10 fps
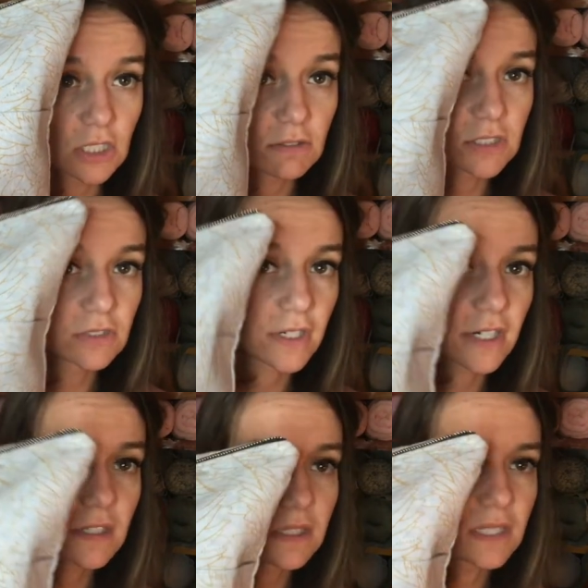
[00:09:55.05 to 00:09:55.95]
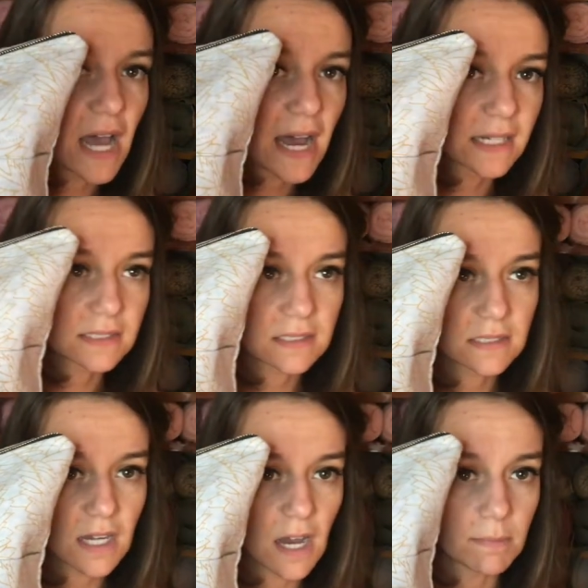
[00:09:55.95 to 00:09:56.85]
It was during her
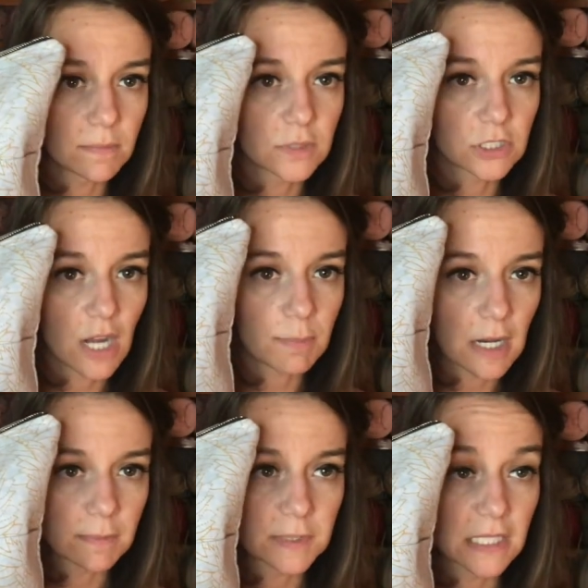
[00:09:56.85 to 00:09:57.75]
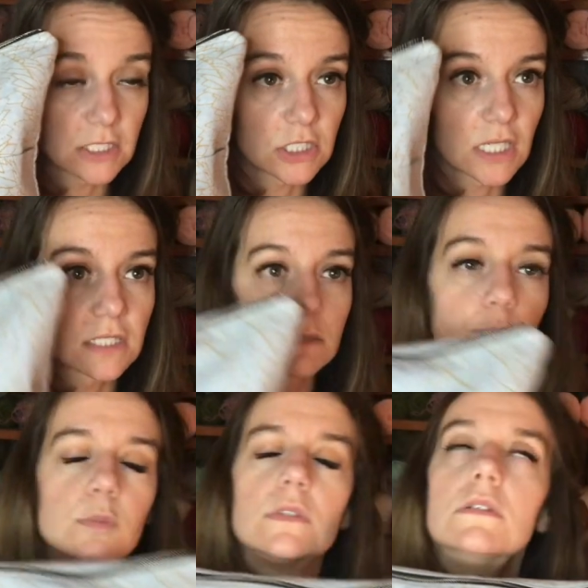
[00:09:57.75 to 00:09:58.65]
last shop update, and she had this
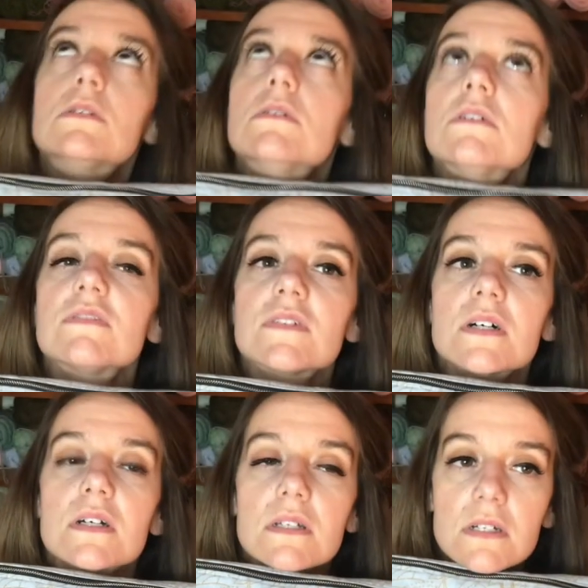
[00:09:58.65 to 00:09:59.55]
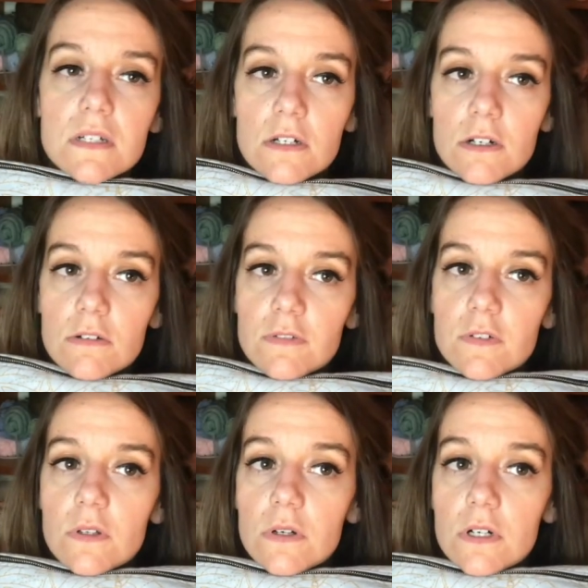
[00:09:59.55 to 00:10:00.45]
beautiful
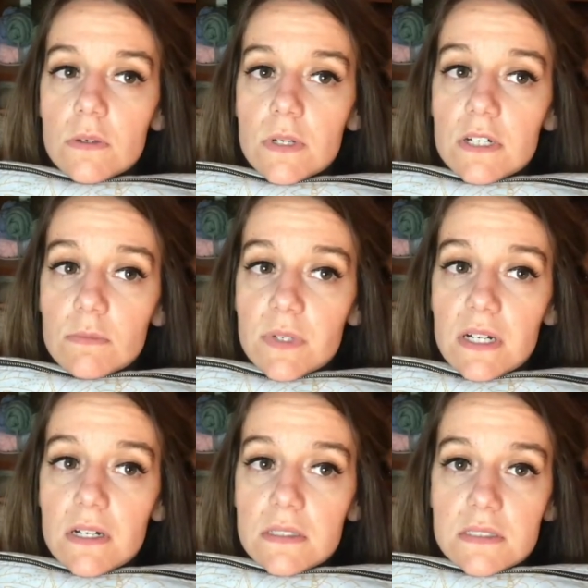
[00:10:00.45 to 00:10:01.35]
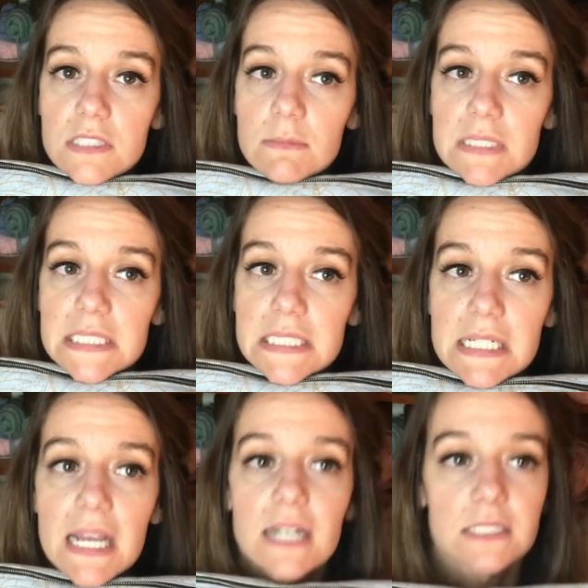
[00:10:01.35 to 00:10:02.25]
floral one, but someone
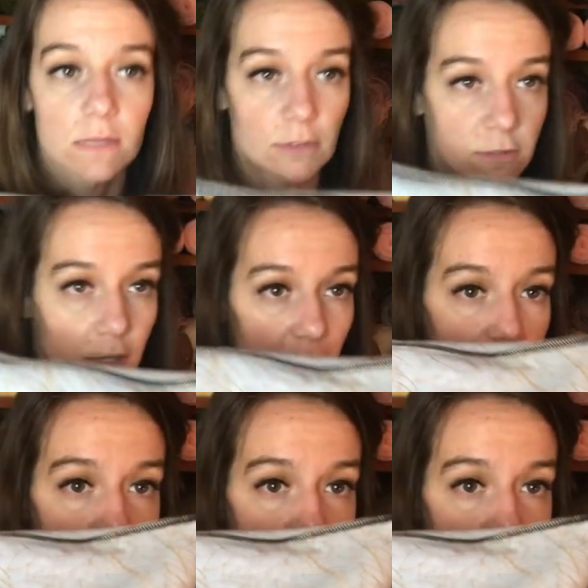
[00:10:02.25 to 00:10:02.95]
snagged it before I